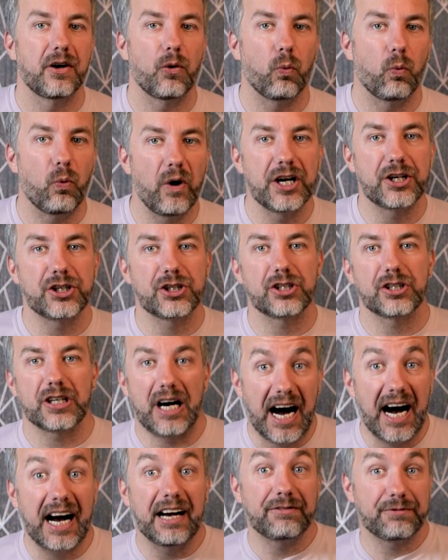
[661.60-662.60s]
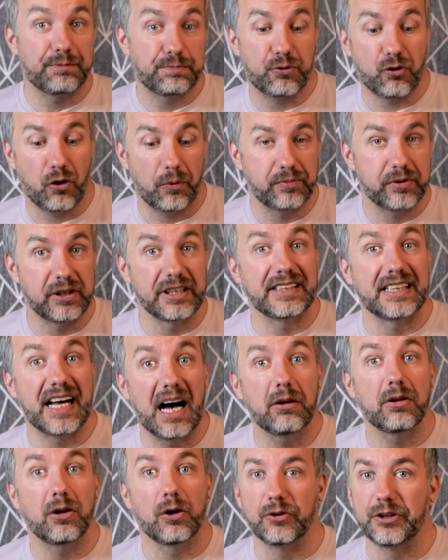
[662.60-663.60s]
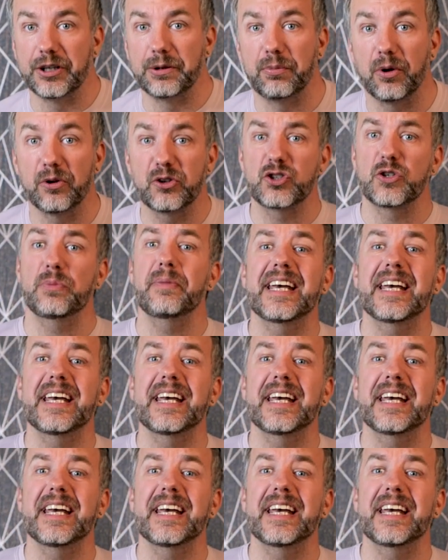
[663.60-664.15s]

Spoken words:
which I promptly downloaded. But to